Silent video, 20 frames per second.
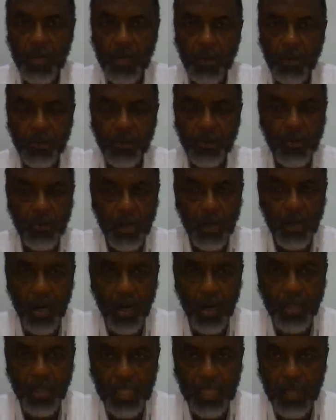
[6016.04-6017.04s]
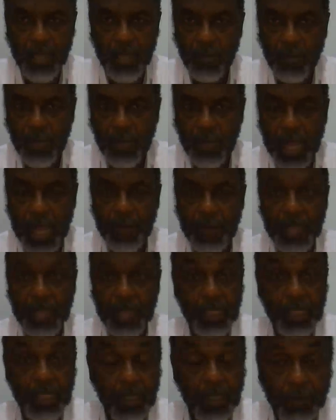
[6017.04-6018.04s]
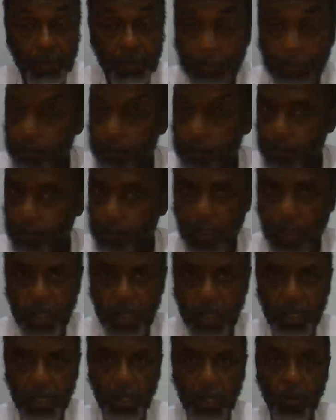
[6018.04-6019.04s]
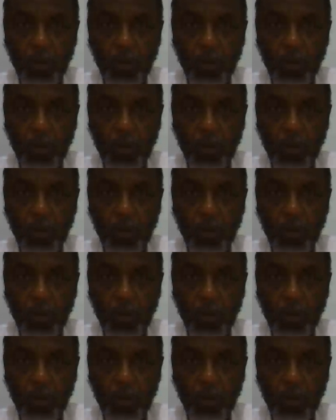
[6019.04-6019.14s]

of you that are single, like myself, don't be